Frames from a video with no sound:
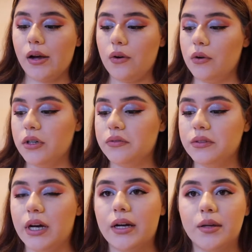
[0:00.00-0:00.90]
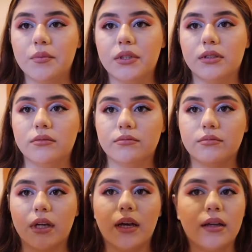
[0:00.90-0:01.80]
Or if not, I mean,
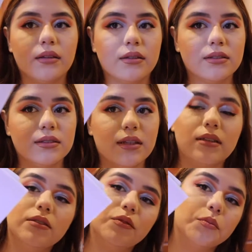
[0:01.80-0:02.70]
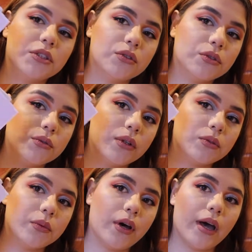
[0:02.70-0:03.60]
this is handy for me too as
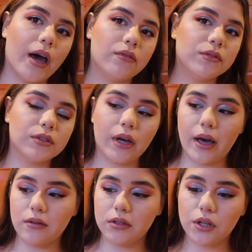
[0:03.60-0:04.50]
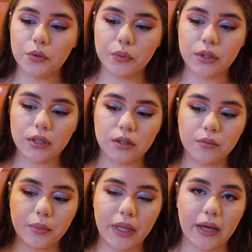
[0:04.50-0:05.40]
well. I have another one in a
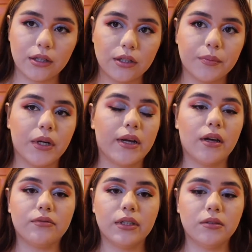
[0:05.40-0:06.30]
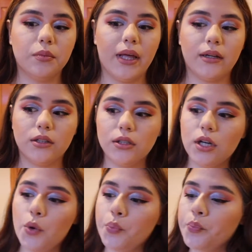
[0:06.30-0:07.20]
planner, but I can't find the planner.
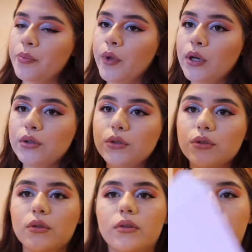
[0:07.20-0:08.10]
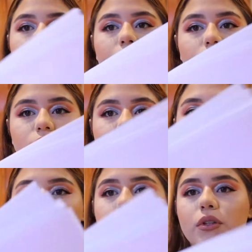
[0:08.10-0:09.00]
So right now I just
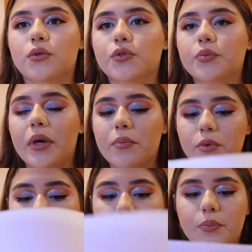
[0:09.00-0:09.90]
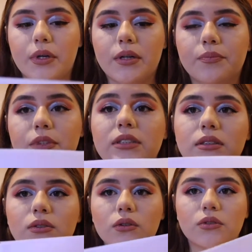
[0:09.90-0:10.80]
have them in loose paper. But this
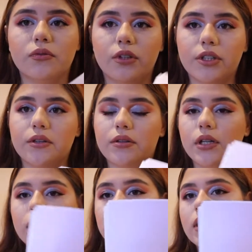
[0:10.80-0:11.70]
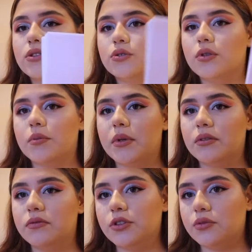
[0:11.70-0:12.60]
is also very essential and
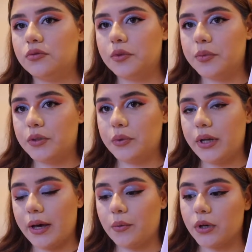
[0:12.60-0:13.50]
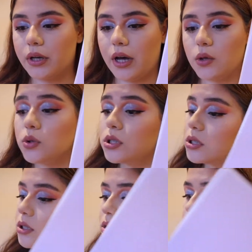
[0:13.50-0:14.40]
beneficial for me when I work out.